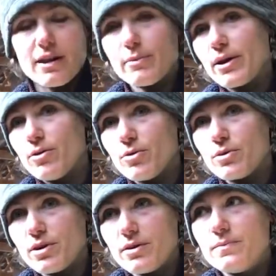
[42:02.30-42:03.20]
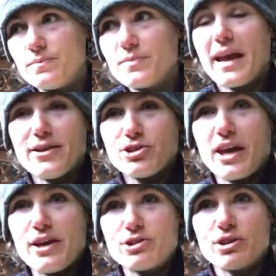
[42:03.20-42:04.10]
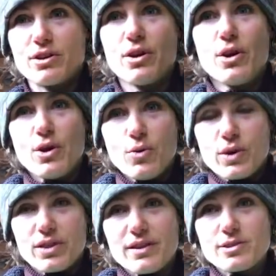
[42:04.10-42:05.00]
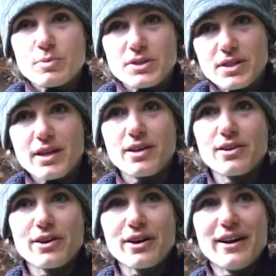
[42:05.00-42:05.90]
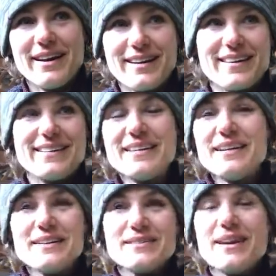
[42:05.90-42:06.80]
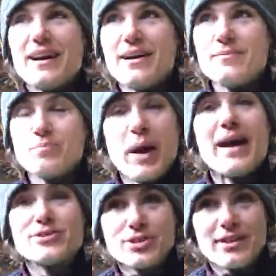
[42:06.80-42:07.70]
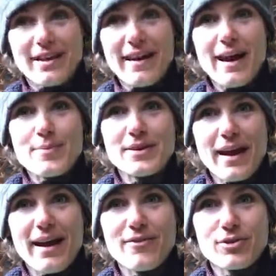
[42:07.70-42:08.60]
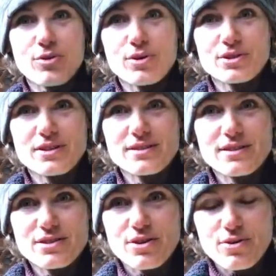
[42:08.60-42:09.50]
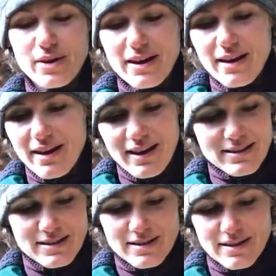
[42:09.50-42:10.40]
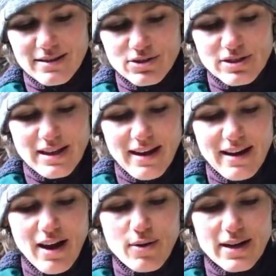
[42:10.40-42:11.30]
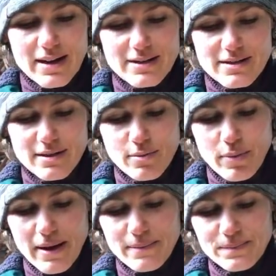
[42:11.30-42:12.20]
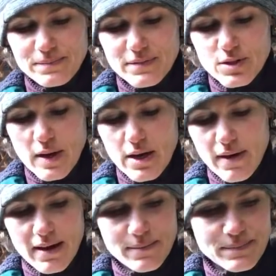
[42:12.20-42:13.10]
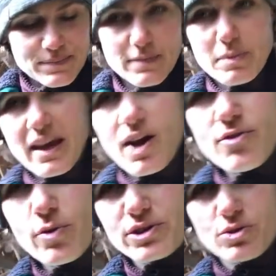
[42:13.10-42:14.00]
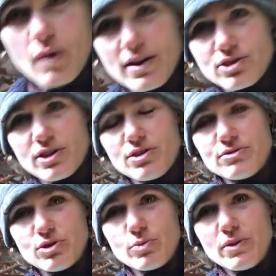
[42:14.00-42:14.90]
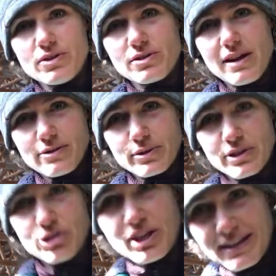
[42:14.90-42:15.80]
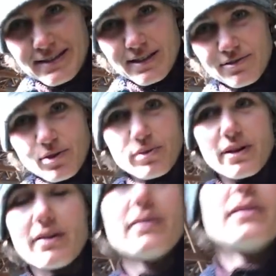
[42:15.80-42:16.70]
on my own education with this particular passion that I happen to have with horses. So it's just kind of how it is. But so anyway, be careful what you watch on YouTube. There's a lot of really shady stuff out there.